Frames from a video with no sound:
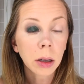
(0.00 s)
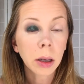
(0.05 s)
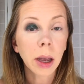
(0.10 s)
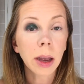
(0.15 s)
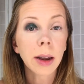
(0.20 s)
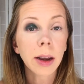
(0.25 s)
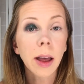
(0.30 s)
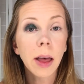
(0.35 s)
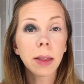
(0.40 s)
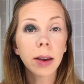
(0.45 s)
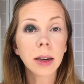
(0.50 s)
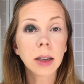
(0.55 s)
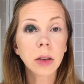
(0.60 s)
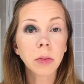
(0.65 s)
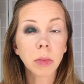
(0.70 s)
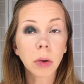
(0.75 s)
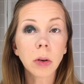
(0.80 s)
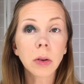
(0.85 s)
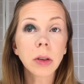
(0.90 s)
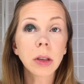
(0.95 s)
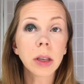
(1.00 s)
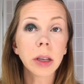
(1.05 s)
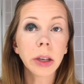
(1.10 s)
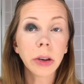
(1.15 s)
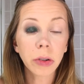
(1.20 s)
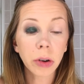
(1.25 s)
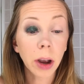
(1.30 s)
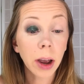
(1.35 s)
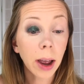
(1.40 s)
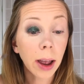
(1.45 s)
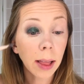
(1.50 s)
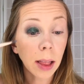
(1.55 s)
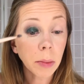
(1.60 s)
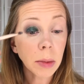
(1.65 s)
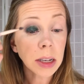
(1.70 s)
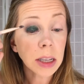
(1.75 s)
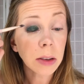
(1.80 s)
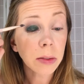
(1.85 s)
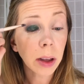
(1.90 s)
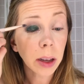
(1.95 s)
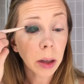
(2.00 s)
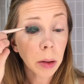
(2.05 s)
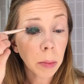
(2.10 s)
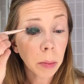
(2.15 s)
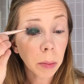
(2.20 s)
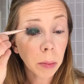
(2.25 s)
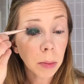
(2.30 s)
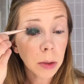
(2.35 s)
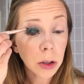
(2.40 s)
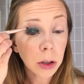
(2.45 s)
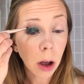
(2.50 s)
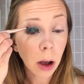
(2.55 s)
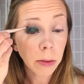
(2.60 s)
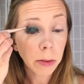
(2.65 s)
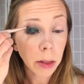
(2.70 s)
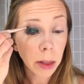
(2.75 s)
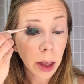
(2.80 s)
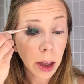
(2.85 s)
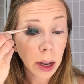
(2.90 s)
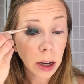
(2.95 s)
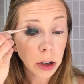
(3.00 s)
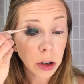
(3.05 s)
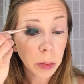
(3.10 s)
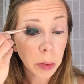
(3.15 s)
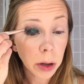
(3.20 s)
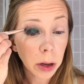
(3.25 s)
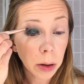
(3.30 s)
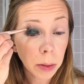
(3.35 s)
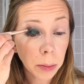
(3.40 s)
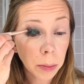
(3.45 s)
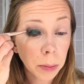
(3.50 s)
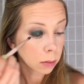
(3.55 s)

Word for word: Okay, now that it's mostly dry, let me see if I can soften the edge a bit.